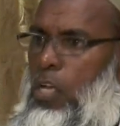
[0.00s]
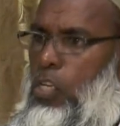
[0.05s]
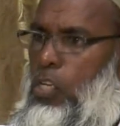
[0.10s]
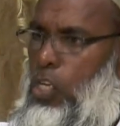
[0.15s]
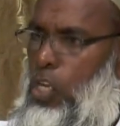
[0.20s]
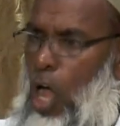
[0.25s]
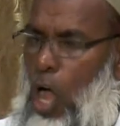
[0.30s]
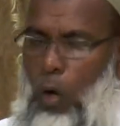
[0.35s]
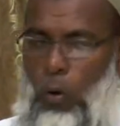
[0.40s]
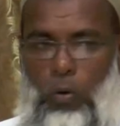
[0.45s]

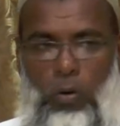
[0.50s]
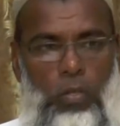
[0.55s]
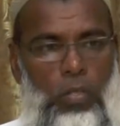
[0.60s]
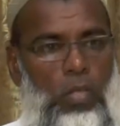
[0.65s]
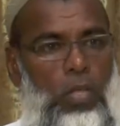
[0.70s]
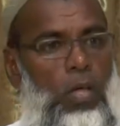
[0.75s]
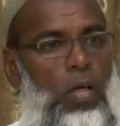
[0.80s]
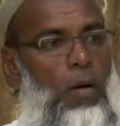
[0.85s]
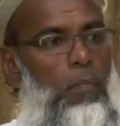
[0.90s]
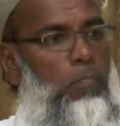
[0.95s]
No!
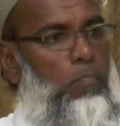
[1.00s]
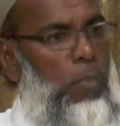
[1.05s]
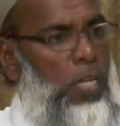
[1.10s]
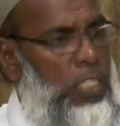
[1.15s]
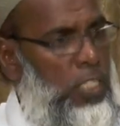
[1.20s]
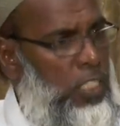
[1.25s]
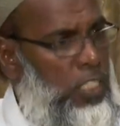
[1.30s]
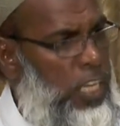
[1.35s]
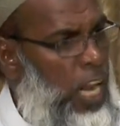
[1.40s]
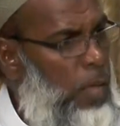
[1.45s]

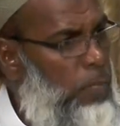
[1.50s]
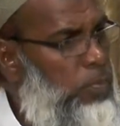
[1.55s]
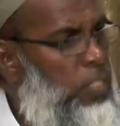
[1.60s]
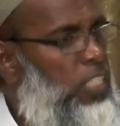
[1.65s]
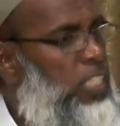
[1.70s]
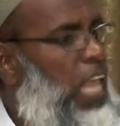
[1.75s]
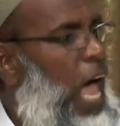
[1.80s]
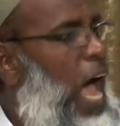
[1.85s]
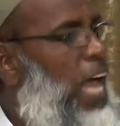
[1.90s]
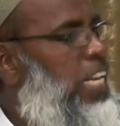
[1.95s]

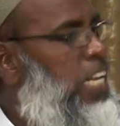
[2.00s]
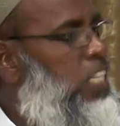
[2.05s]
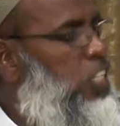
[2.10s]
Muslims are the